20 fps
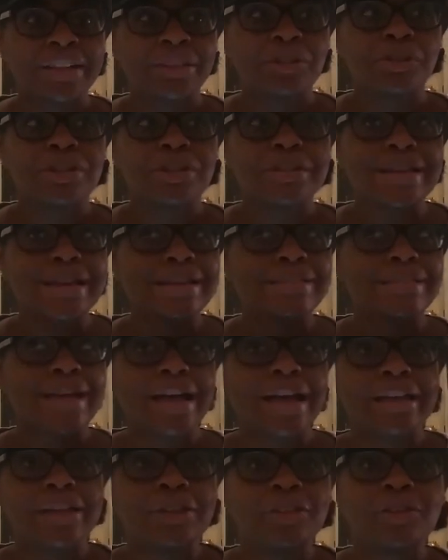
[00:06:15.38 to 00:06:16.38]
And you could take
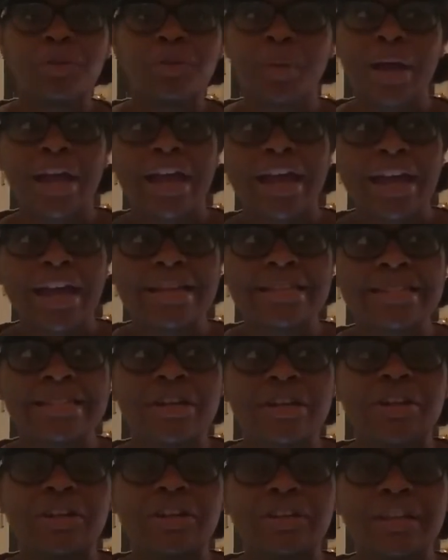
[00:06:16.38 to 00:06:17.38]
that either way as
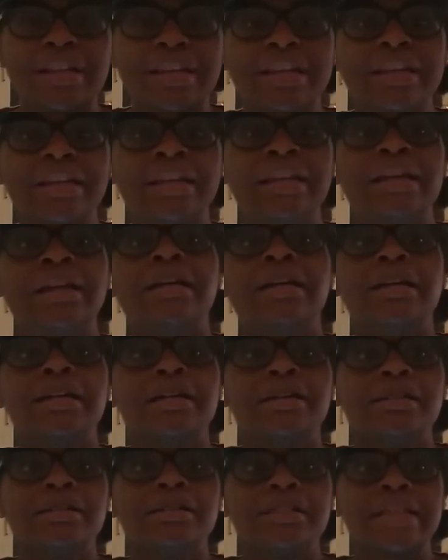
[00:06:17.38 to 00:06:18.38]
her like
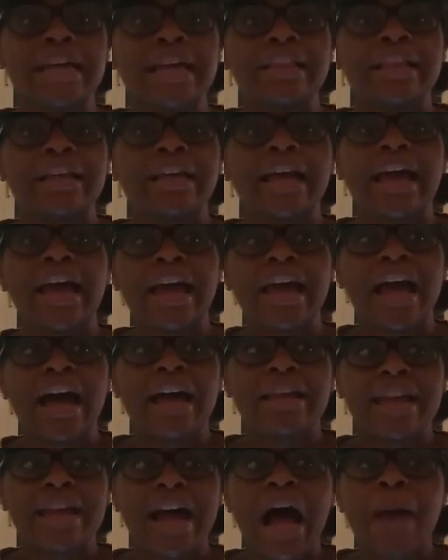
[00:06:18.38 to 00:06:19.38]
saying like, hey,
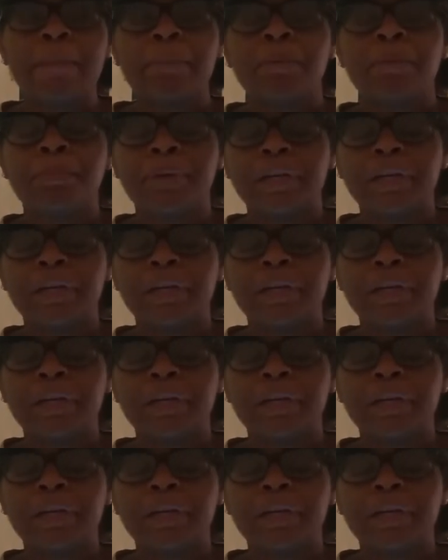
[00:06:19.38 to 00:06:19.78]
yeah, I'm a